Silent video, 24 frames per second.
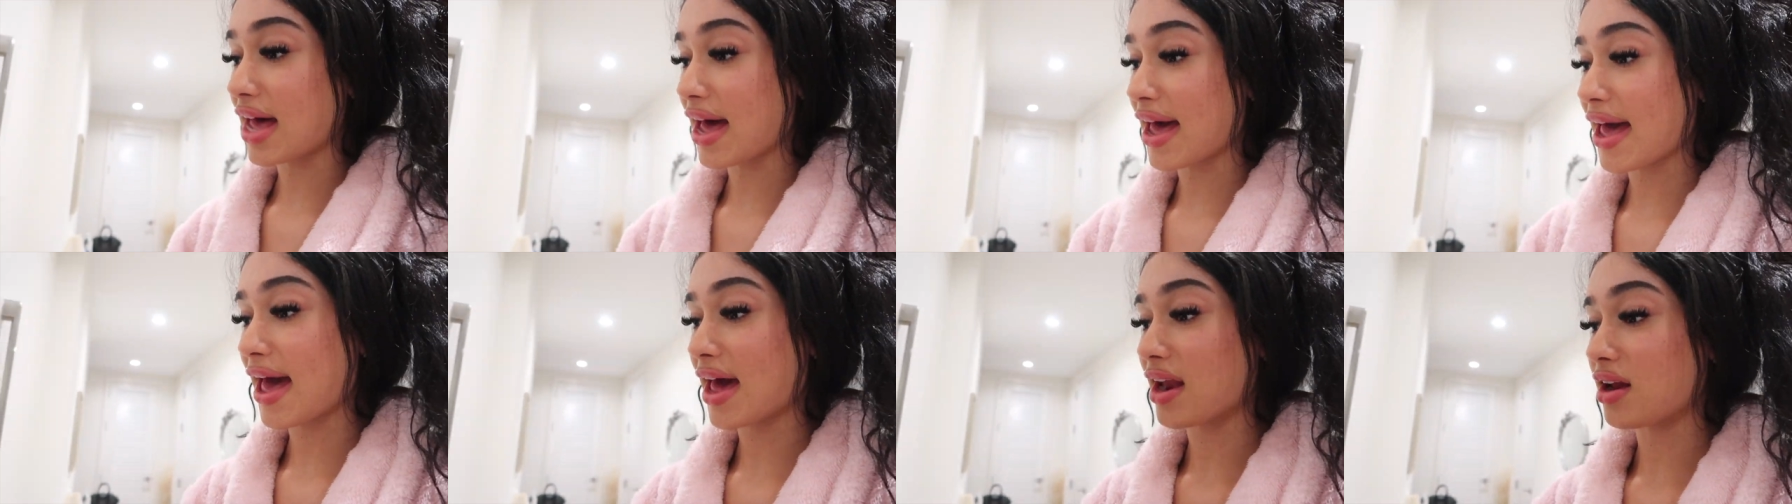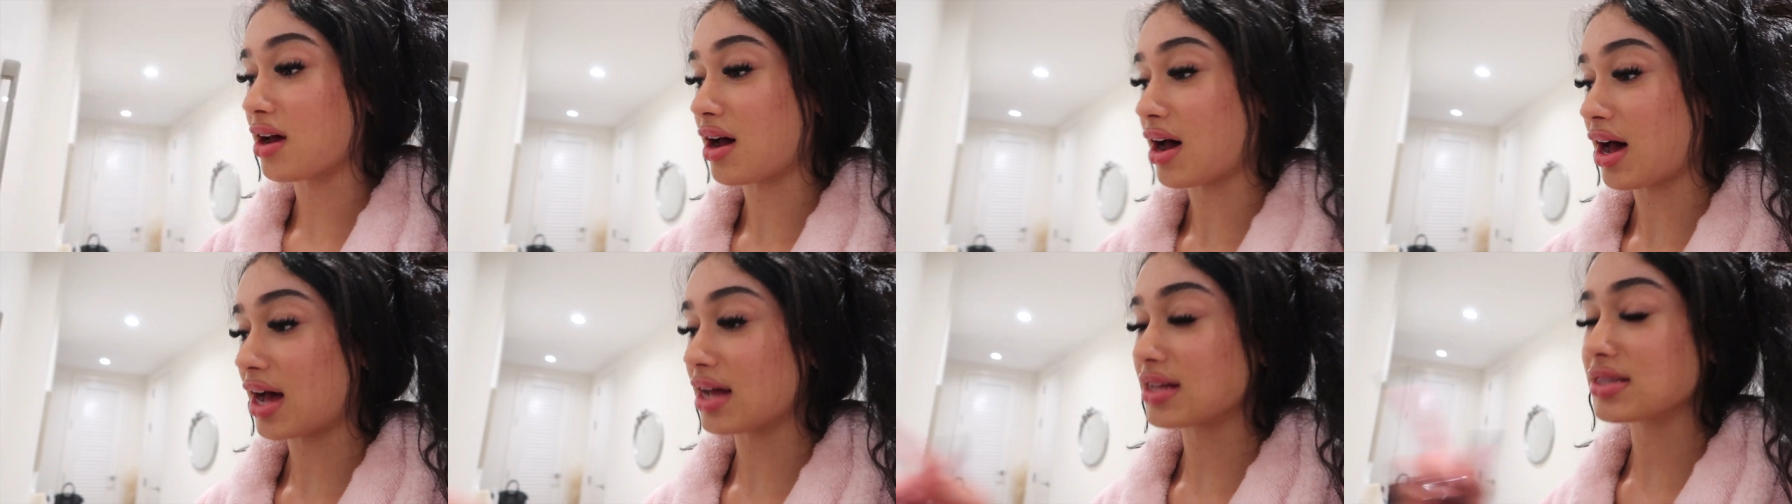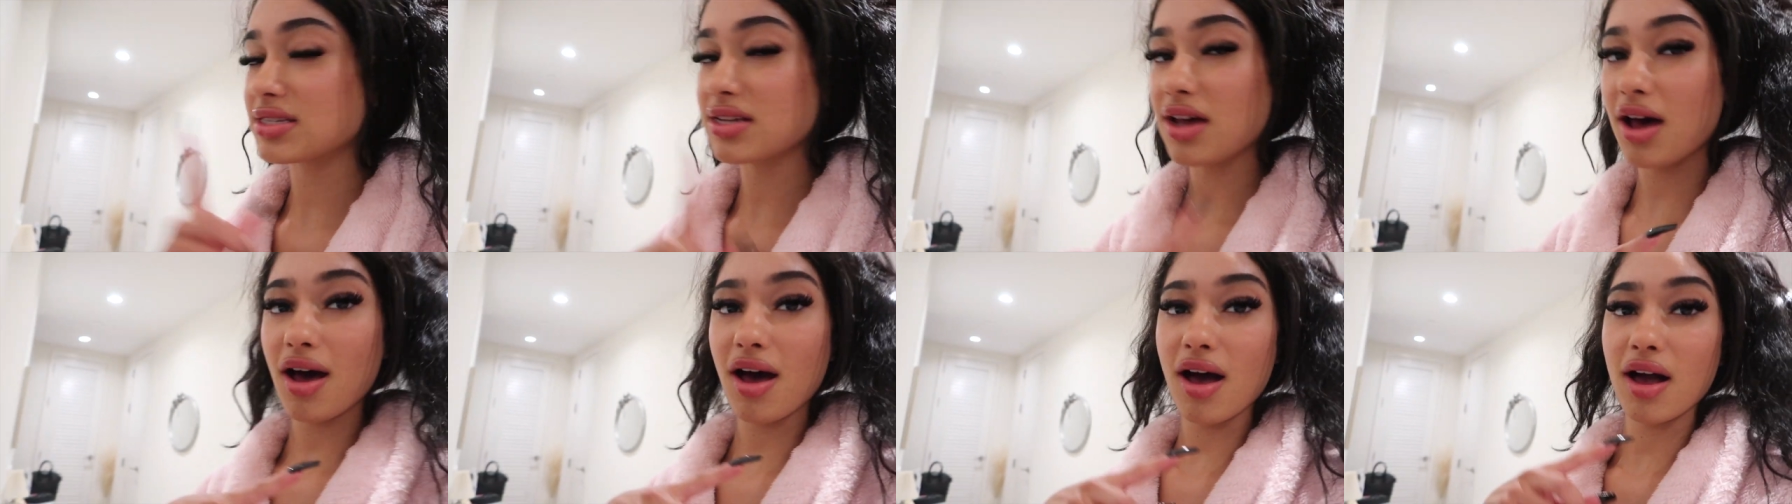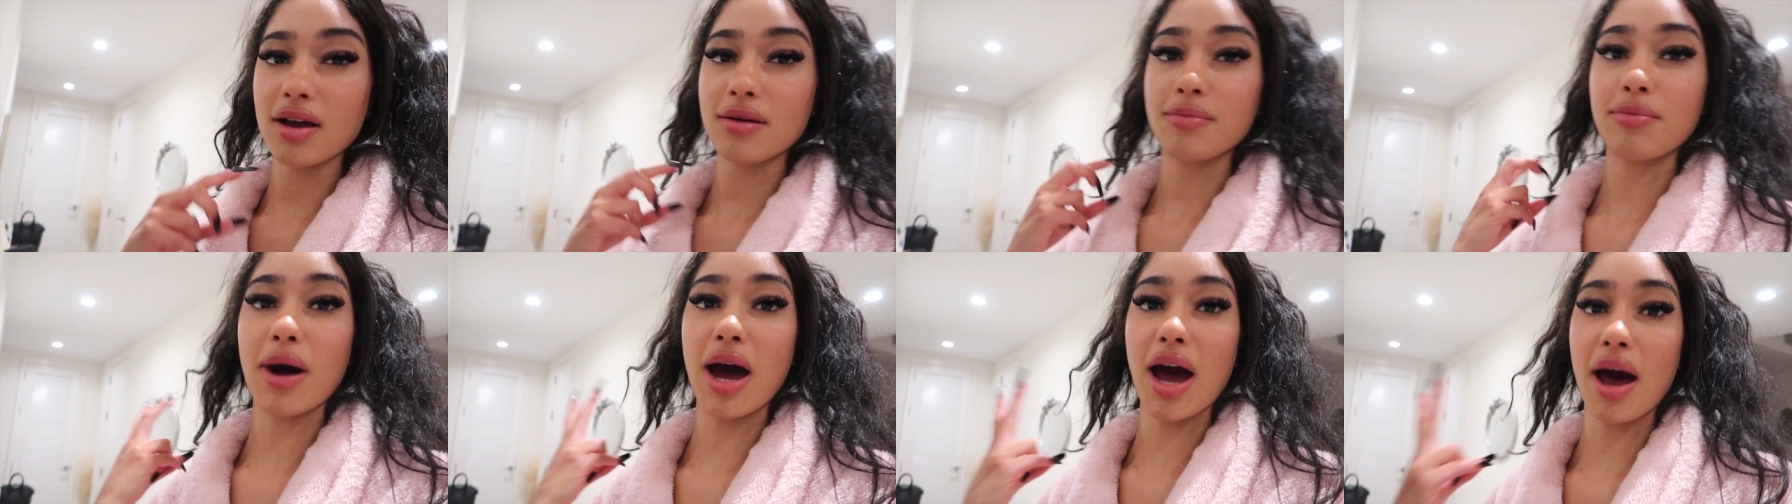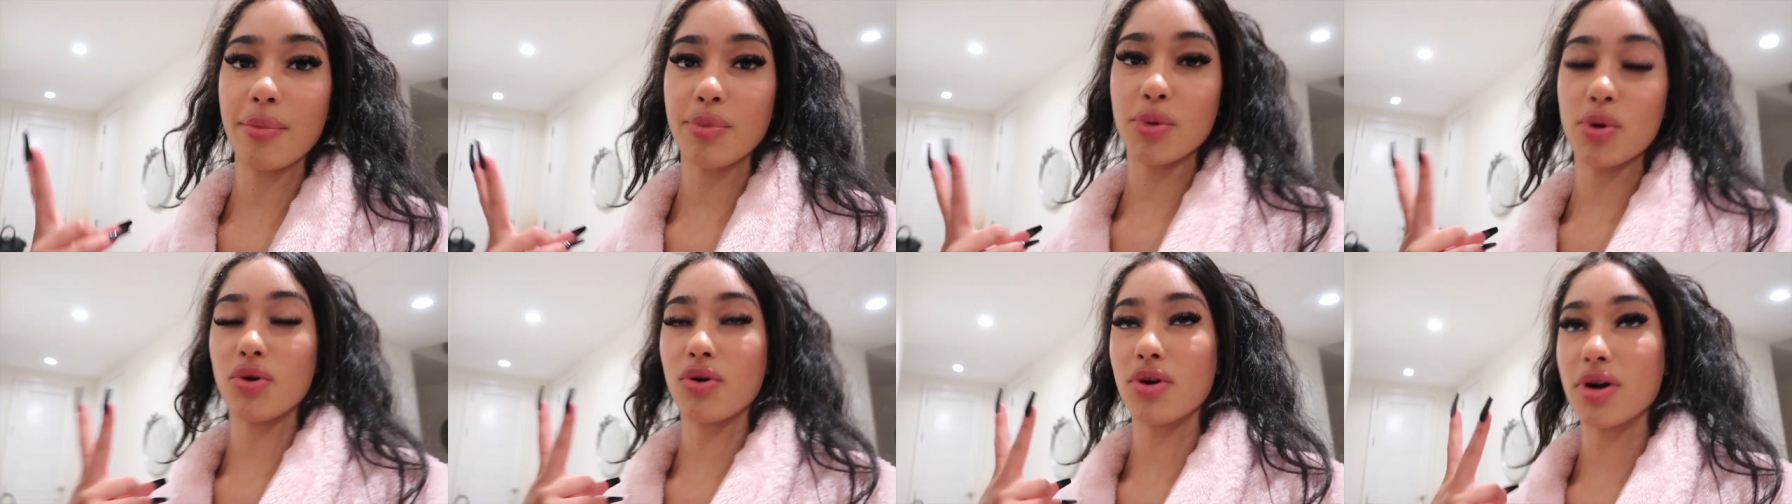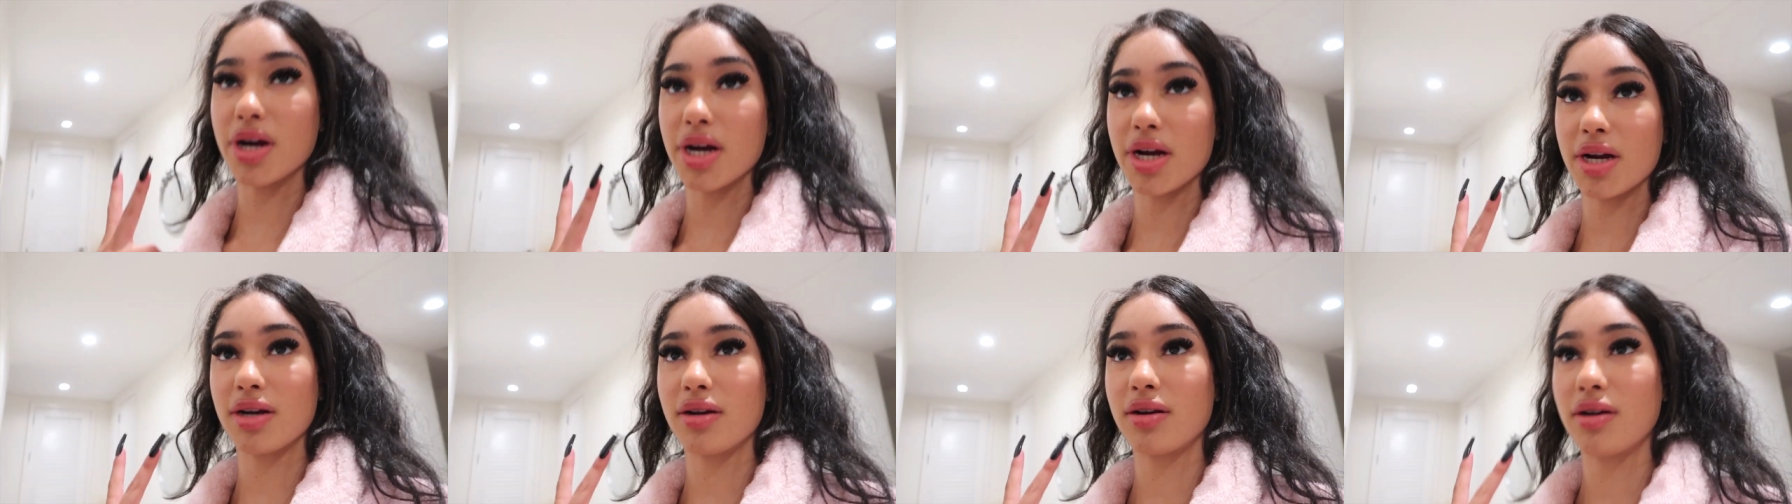i had a hot dog
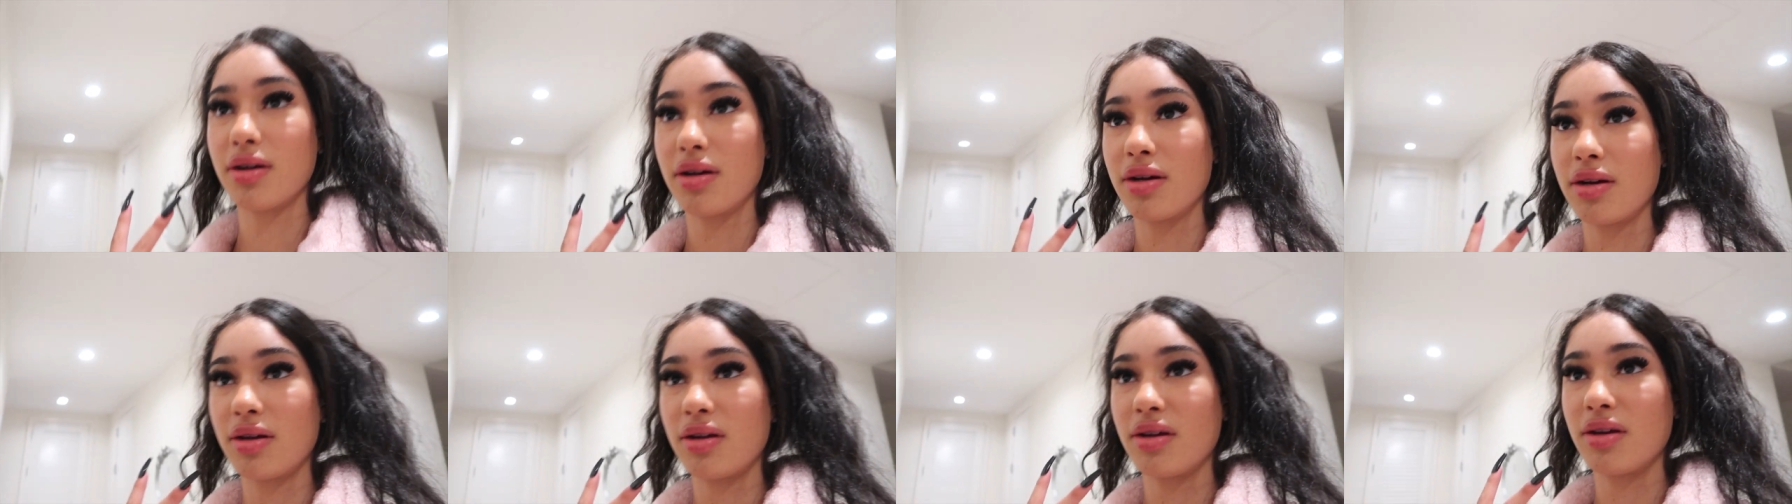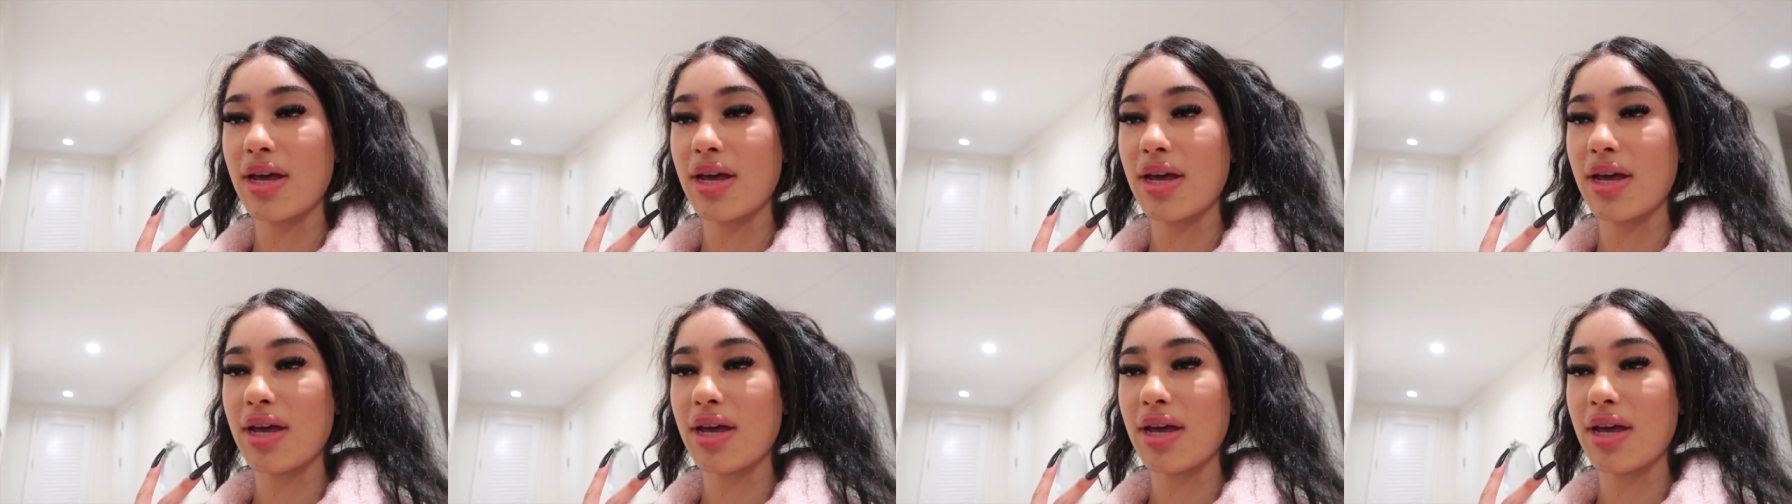popcorn